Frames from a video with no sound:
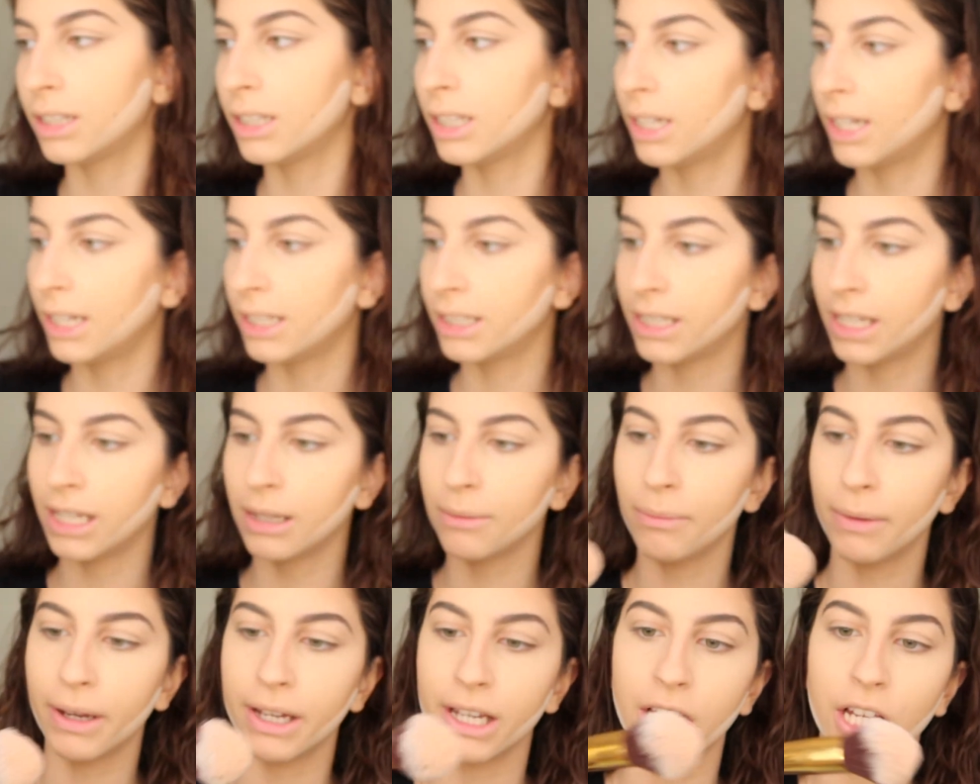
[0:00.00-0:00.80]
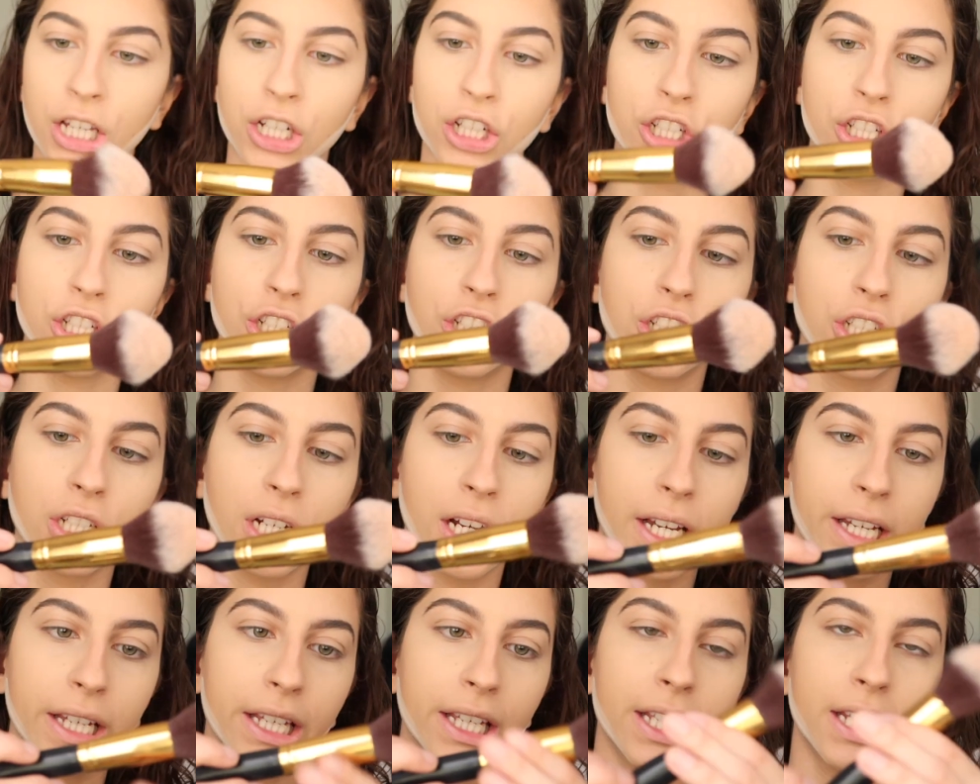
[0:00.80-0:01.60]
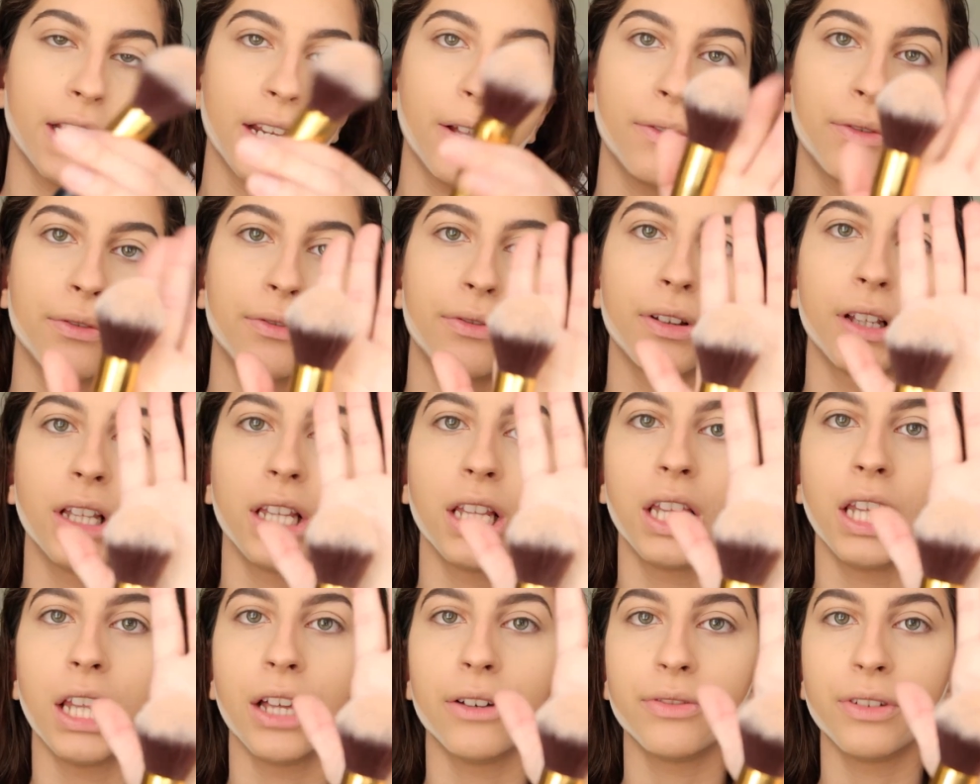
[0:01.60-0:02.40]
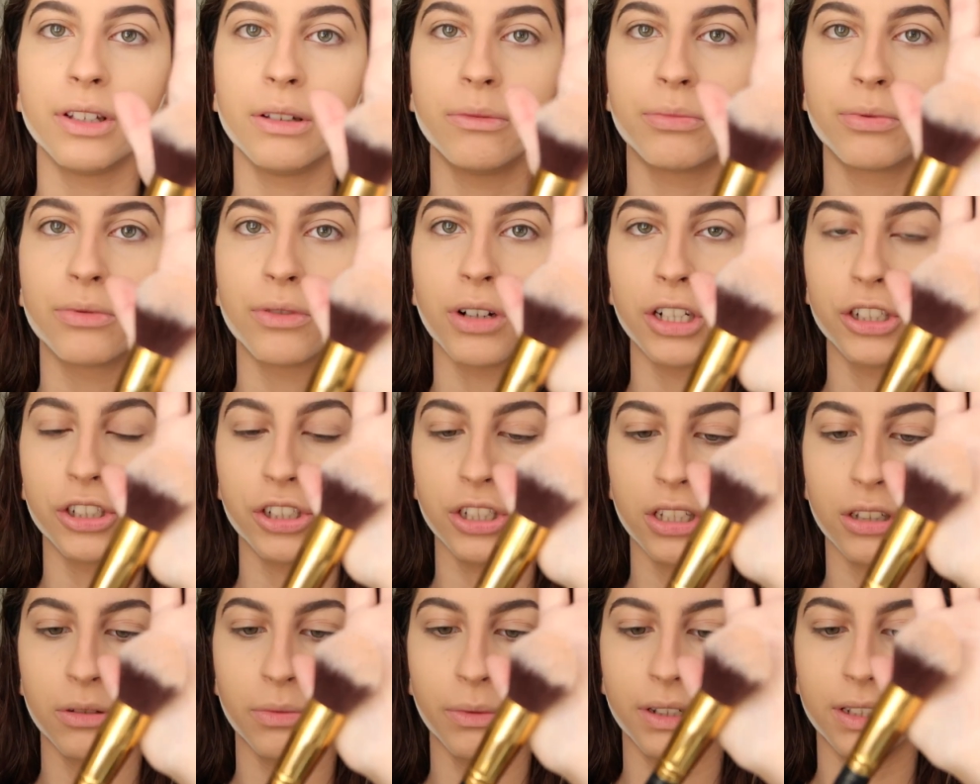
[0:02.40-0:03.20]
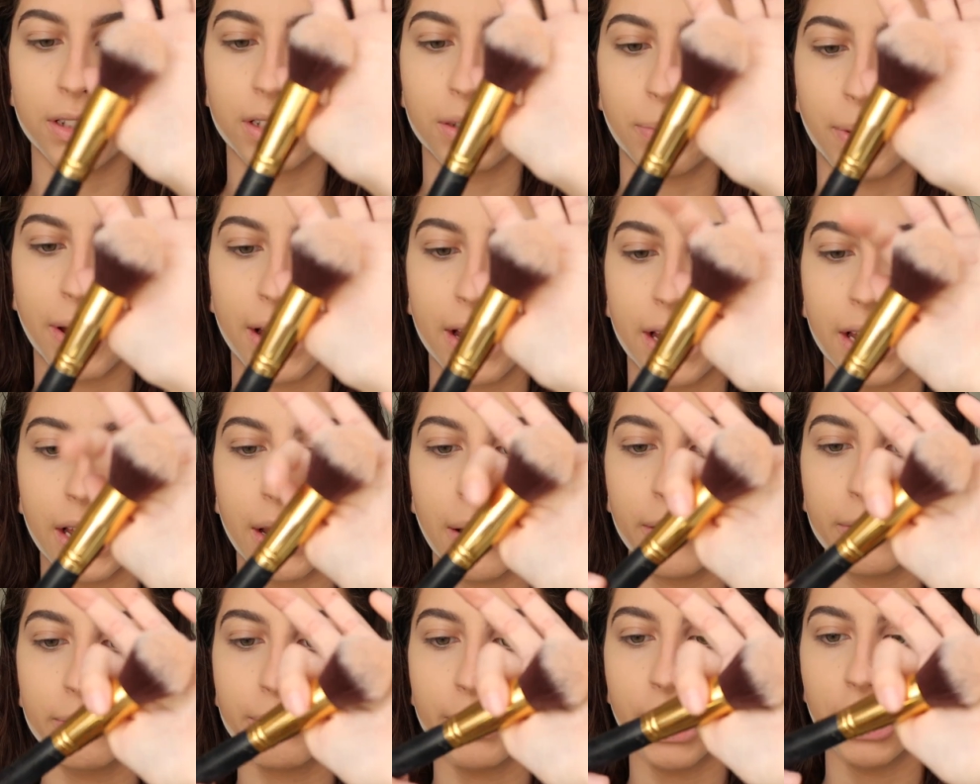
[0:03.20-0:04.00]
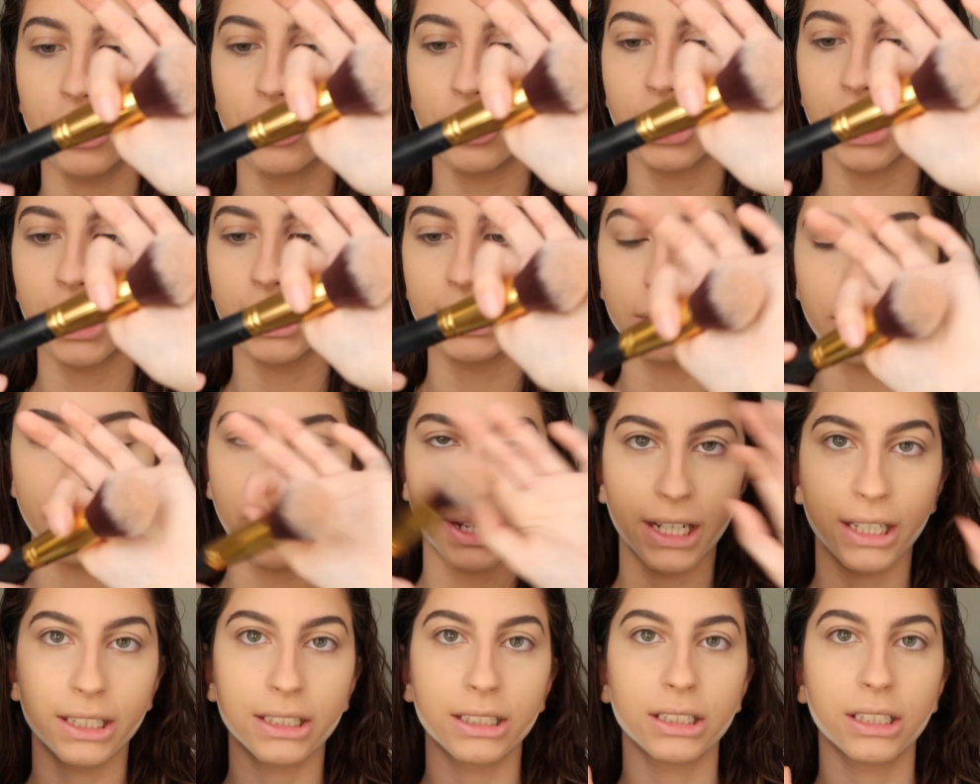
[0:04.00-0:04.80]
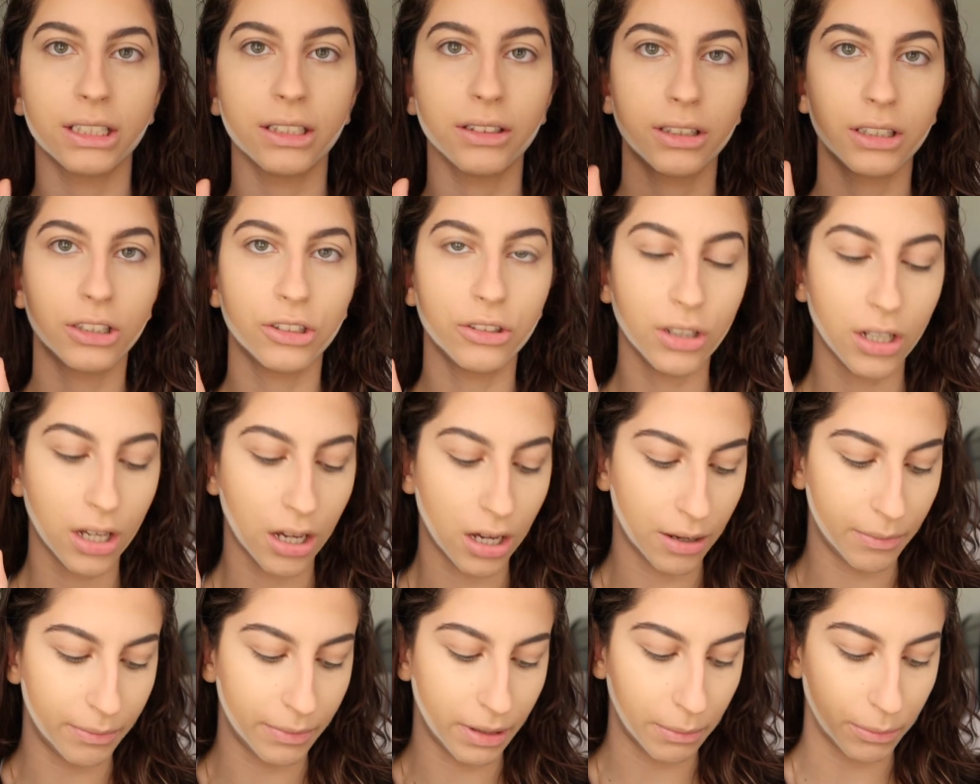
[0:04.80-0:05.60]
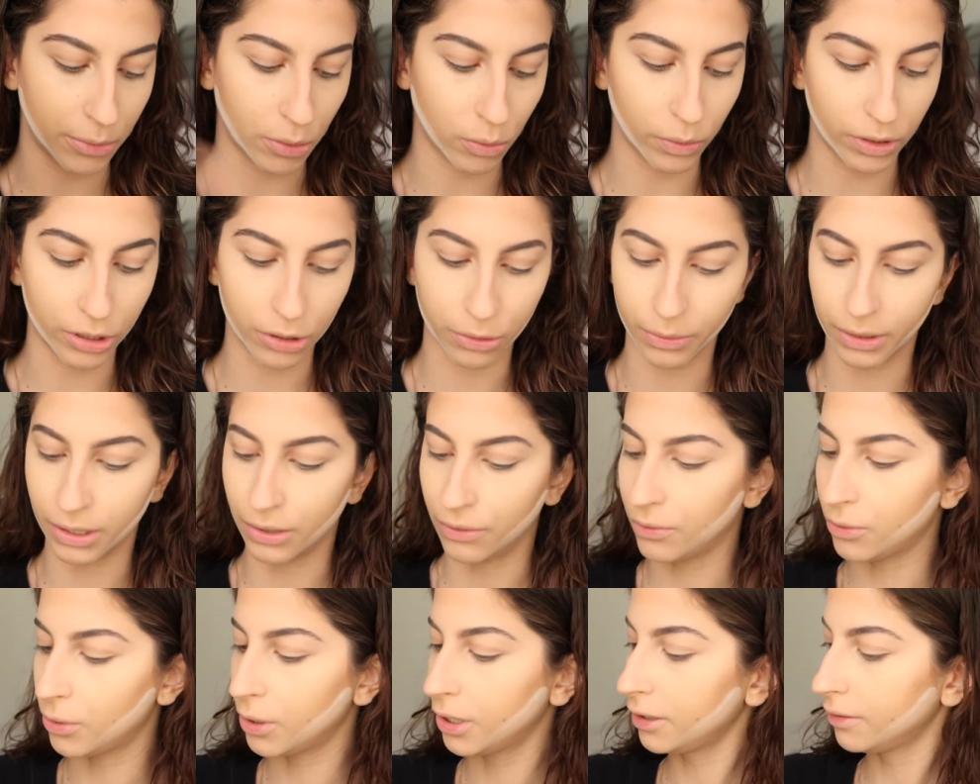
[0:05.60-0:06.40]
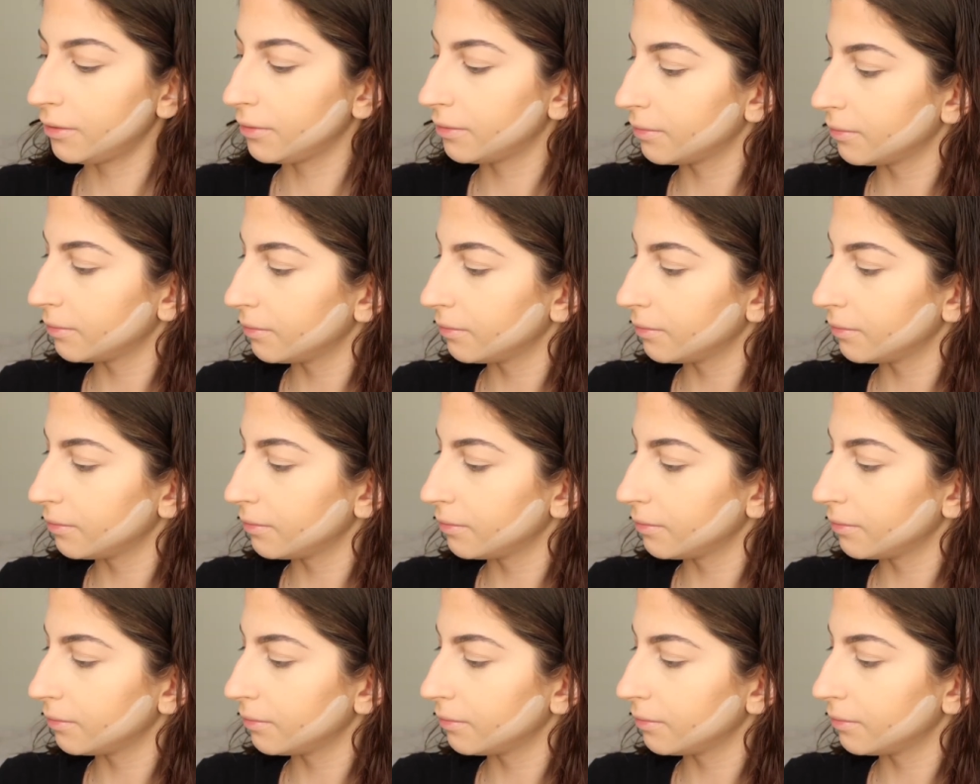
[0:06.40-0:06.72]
And then I take my giant fluffy brush. This one is by Beige Cosmetics, number 124.